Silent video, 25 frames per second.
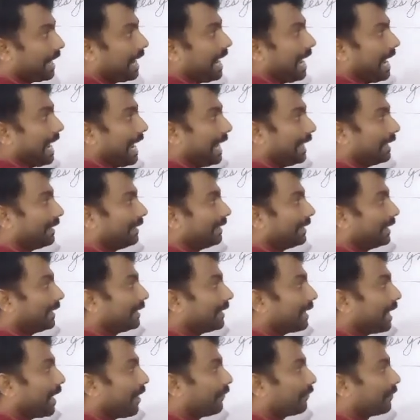And
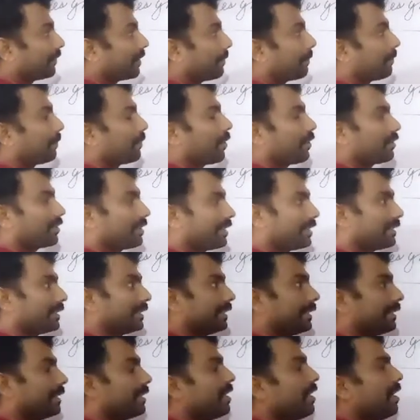then after
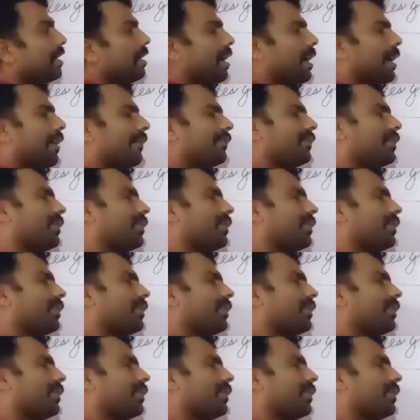processing, after